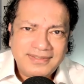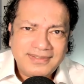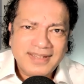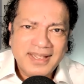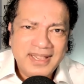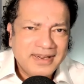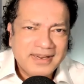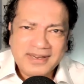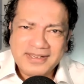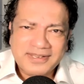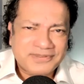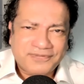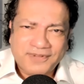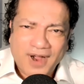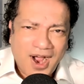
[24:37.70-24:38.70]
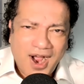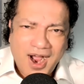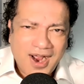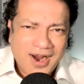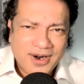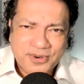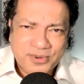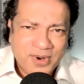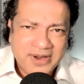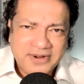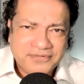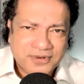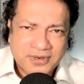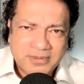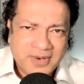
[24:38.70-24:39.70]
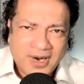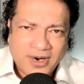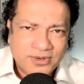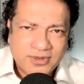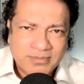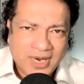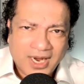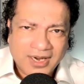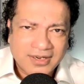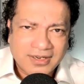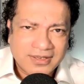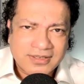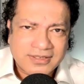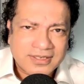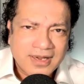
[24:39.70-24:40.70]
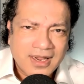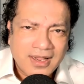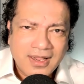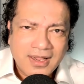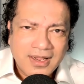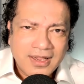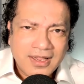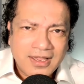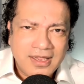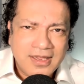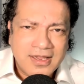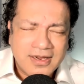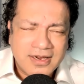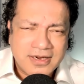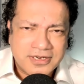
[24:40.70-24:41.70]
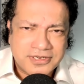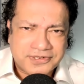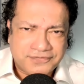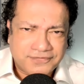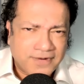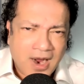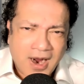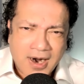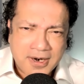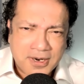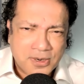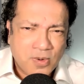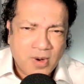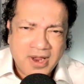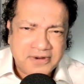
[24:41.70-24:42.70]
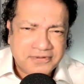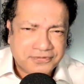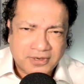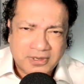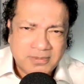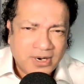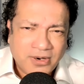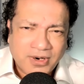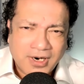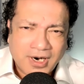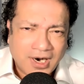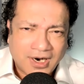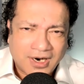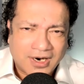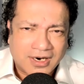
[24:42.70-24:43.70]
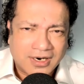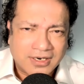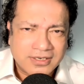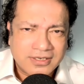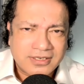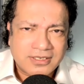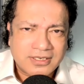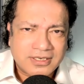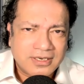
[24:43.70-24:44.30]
he is far away from our minds. He is far away from our hearts.